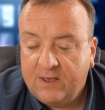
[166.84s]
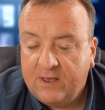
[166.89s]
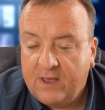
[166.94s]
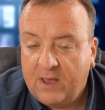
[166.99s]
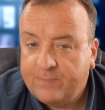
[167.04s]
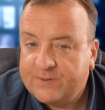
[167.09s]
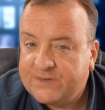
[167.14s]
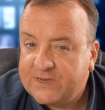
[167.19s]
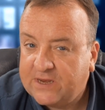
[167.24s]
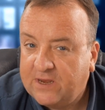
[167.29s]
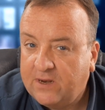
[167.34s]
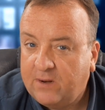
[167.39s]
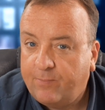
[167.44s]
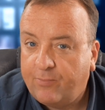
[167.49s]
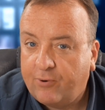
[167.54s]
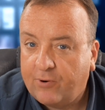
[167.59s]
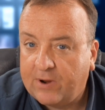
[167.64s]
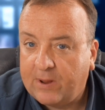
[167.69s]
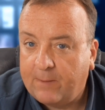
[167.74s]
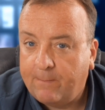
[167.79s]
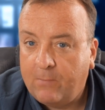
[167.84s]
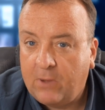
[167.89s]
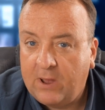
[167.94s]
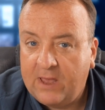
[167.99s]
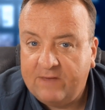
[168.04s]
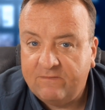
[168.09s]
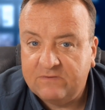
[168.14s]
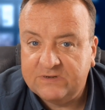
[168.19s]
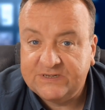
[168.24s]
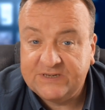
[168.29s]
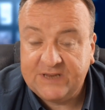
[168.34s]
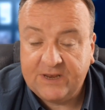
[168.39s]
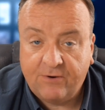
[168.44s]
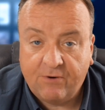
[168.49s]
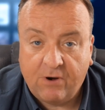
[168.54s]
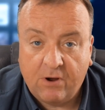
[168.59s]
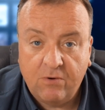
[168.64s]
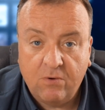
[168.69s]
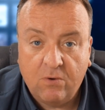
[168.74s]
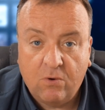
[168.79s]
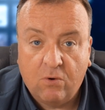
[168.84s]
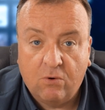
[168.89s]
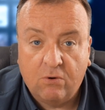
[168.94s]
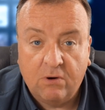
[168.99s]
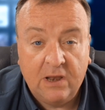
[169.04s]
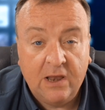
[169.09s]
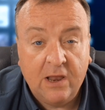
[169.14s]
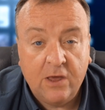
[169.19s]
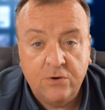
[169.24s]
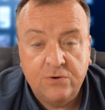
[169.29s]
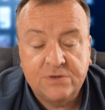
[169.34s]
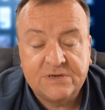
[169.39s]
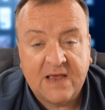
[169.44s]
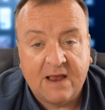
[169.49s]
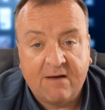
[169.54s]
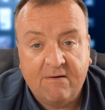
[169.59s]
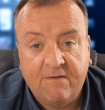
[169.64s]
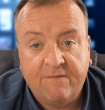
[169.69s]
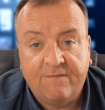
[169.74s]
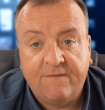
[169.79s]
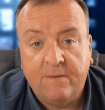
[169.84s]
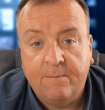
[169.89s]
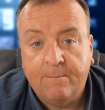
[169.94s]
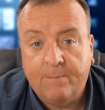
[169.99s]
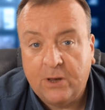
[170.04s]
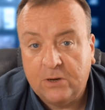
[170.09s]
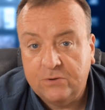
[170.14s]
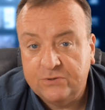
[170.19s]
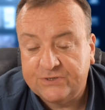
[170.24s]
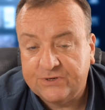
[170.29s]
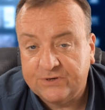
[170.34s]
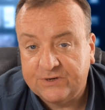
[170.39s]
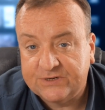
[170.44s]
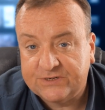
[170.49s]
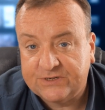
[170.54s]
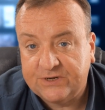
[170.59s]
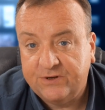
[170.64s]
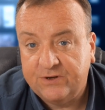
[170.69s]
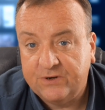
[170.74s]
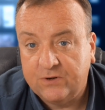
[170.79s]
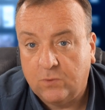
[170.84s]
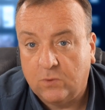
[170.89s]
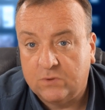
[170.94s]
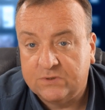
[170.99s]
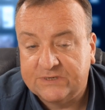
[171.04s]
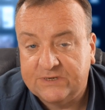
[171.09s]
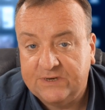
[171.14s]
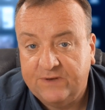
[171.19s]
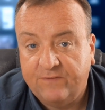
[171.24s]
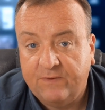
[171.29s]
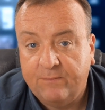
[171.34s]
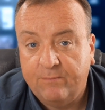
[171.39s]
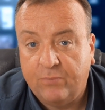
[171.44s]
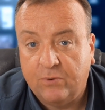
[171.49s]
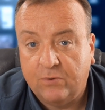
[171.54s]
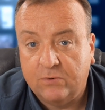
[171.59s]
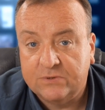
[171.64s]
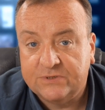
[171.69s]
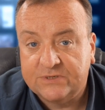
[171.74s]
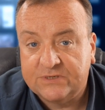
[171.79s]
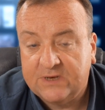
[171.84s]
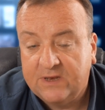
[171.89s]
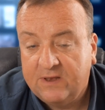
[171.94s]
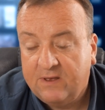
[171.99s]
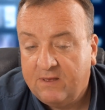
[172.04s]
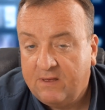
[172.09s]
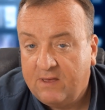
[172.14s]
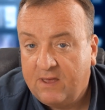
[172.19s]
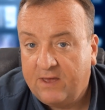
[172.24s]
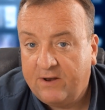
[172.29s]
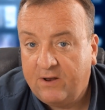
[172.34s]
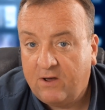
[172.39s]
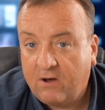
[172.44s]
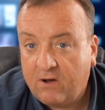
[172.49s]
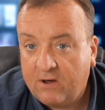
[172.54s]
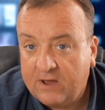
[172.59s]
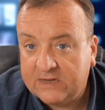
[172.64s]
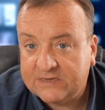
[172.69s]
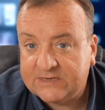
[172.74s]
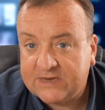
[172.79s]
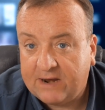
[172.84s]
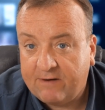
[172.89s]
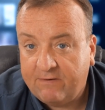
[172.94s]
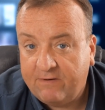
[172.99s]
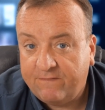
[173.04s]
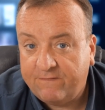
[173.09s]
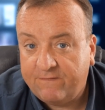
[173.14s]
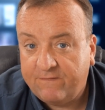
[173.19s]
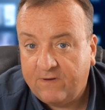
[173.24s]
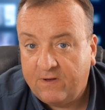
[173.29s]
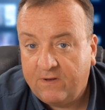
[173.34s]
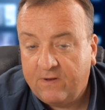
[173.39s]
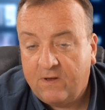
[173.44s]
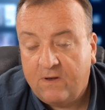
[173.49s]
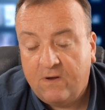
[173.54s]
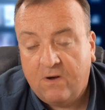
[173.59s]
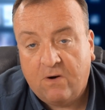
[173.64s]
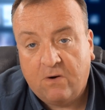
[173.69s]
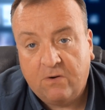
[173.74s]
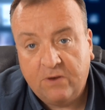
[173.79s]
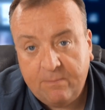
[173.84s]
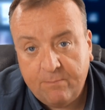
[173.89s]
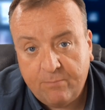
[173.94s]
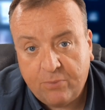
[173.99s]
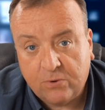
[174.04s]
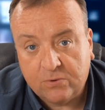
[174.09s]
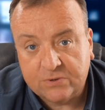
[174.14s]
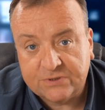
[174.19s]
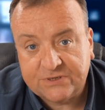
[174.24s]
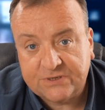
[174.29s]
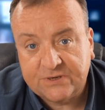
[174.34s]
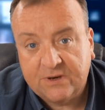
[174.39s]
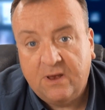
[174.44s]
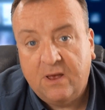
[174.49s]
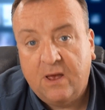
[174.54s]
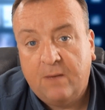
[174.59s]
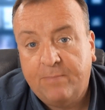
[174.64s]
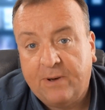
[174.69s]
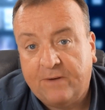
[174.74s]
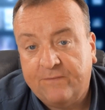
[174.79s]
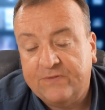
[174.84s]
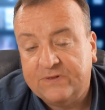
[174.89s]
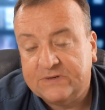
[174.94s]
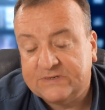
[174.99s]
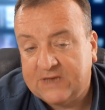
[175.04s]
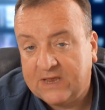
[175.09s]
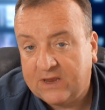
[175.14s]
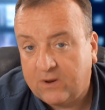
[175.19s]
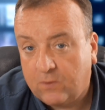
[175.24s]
A particular product might have a zero or a low tariff imposed on a certain quantity of imports and a higher tariff on imports above the set